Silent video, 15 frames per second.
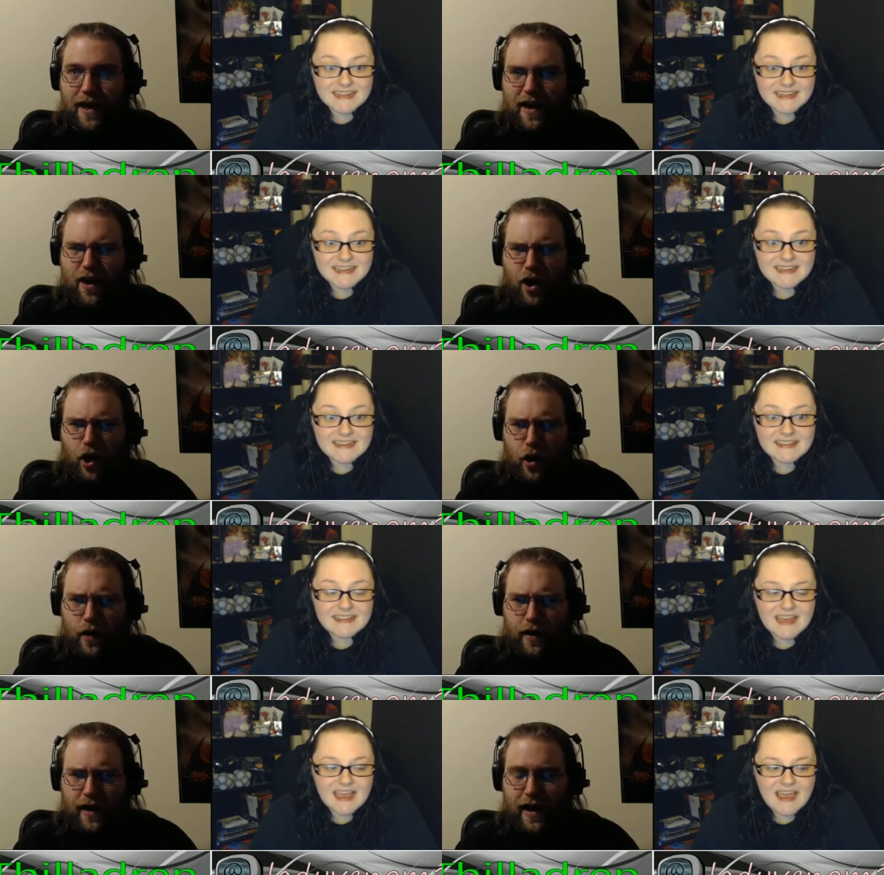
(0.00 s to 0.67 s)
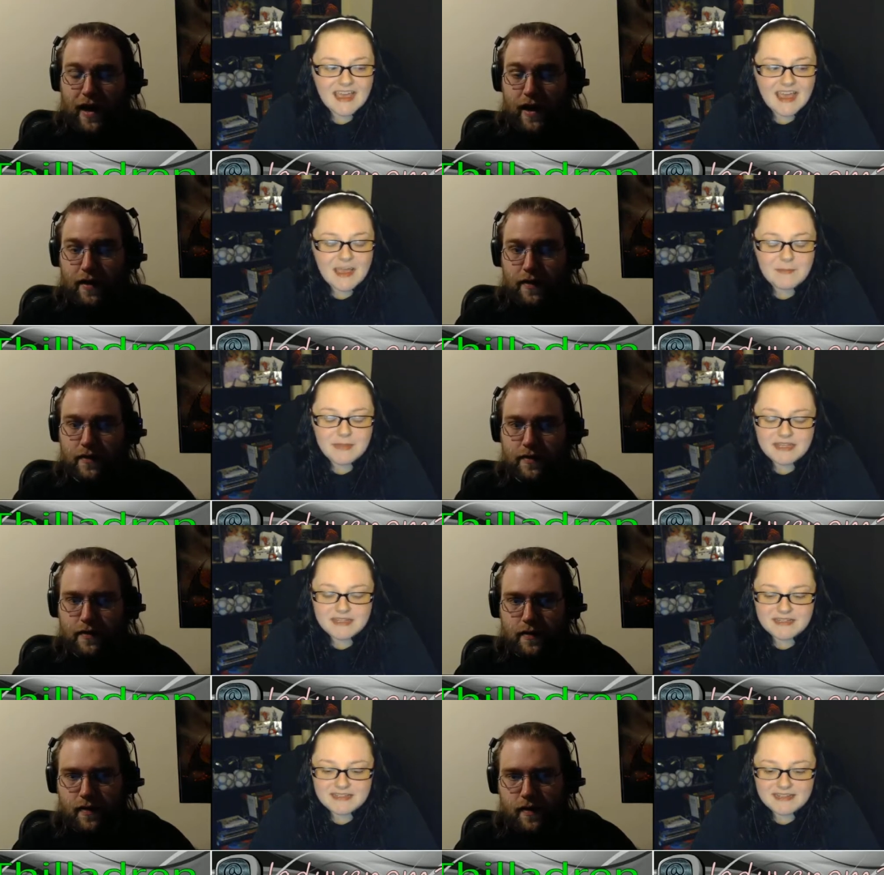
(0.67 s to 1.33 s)
Speaker 1: her it. i mean
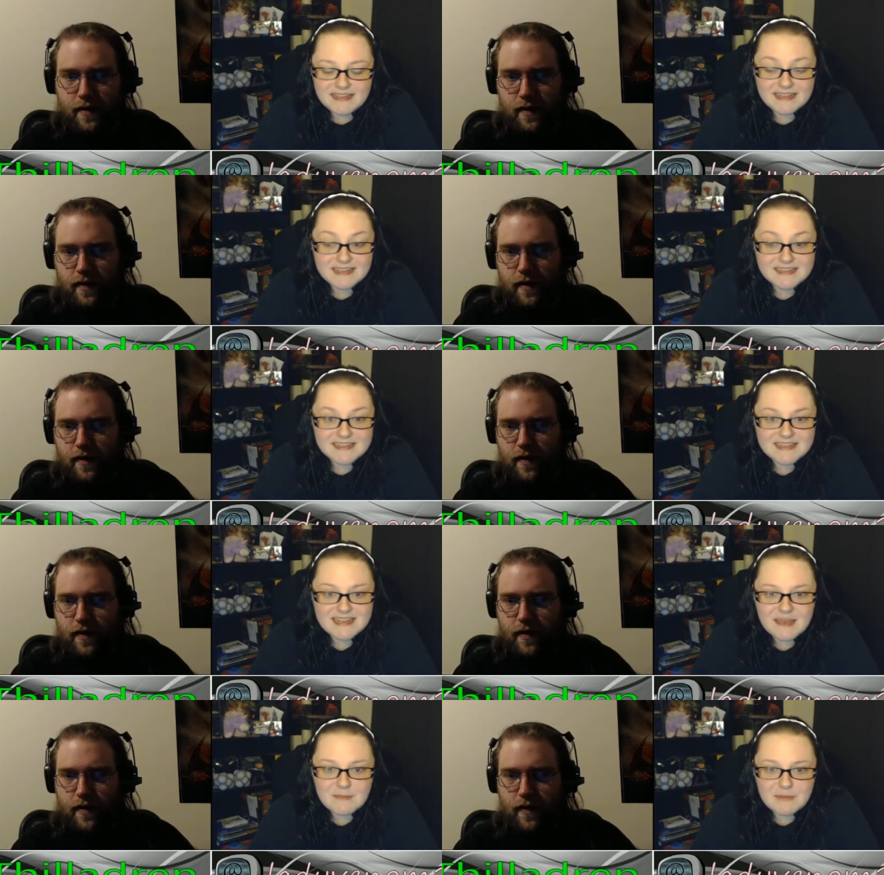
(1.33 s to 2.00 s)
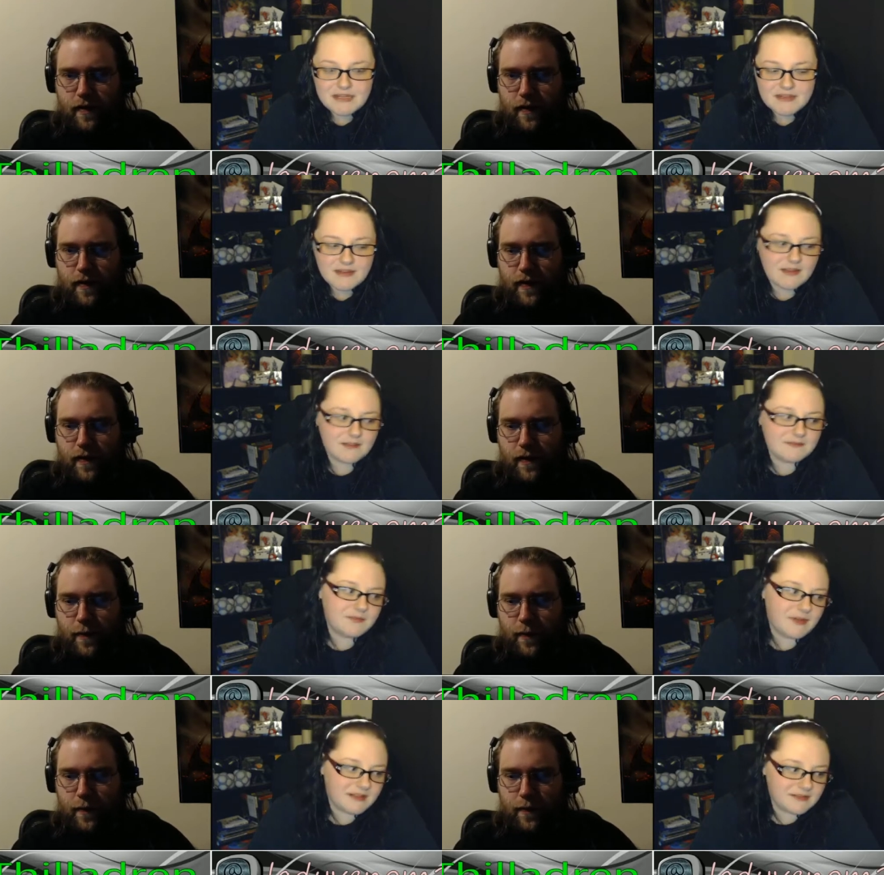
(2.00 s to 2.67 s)
Speaker 2: it i mean and
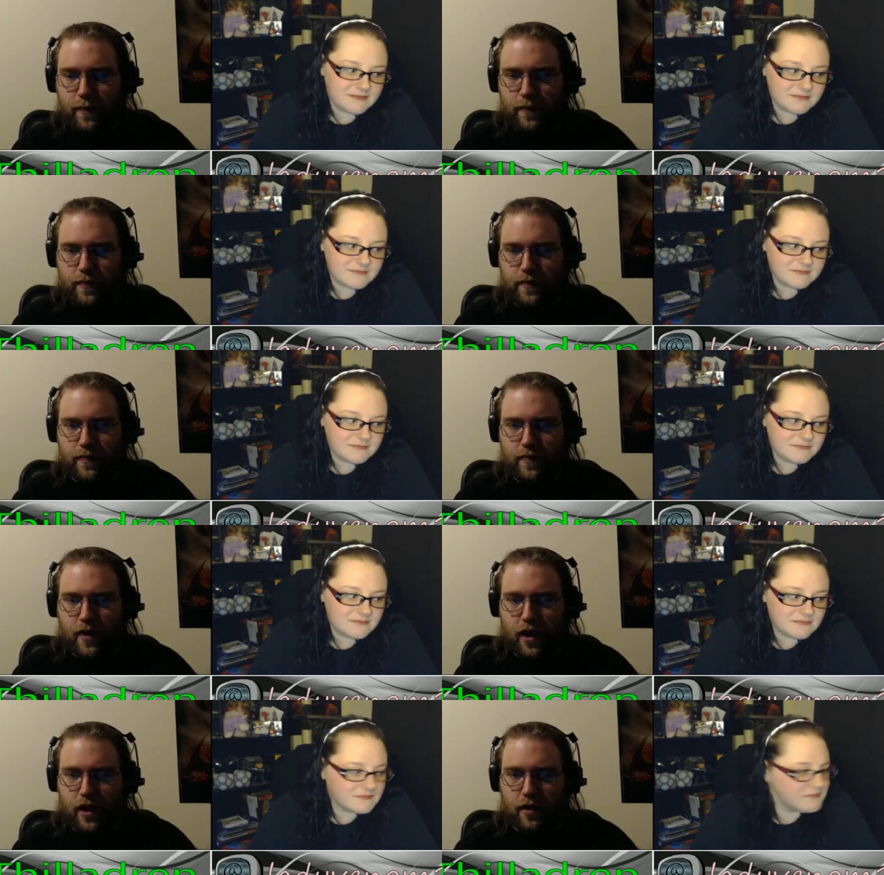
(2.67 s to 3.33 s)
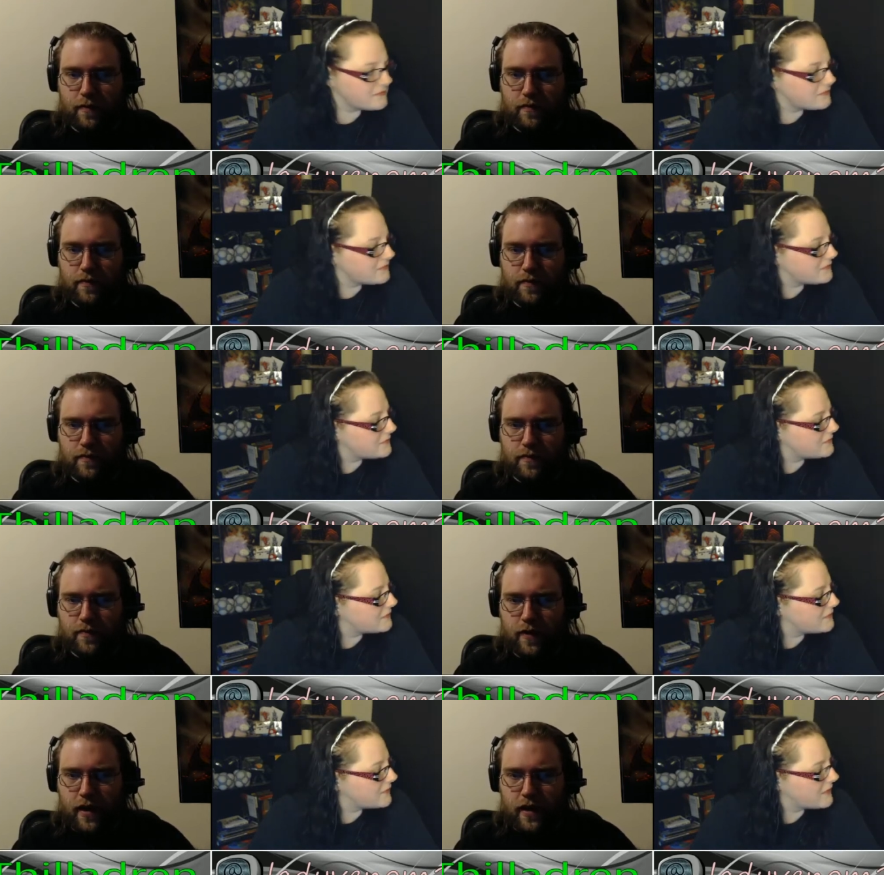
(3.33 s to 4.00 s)
well
Speaker 1: her
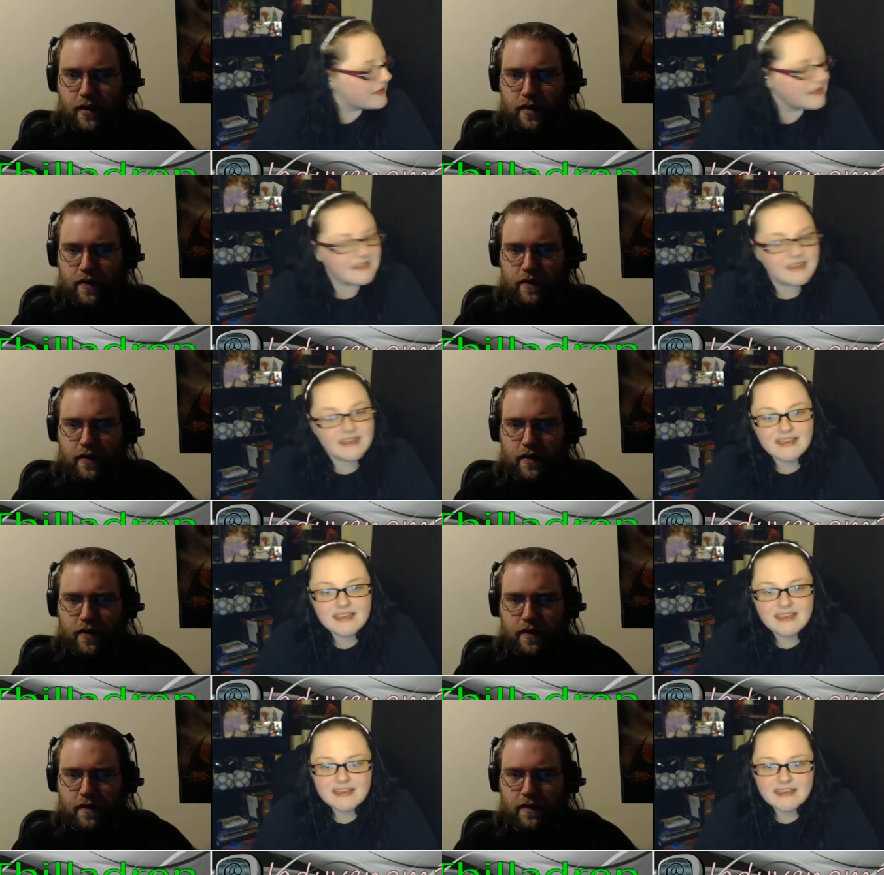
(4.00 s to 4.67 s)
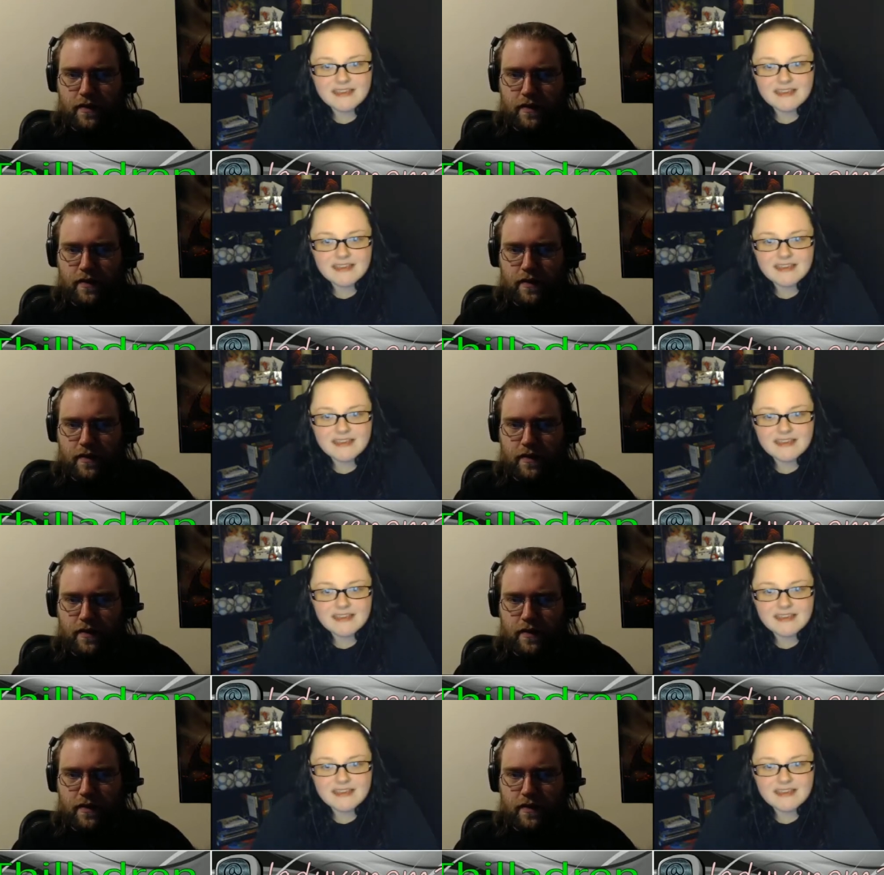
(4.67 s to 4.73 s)
right is it a girl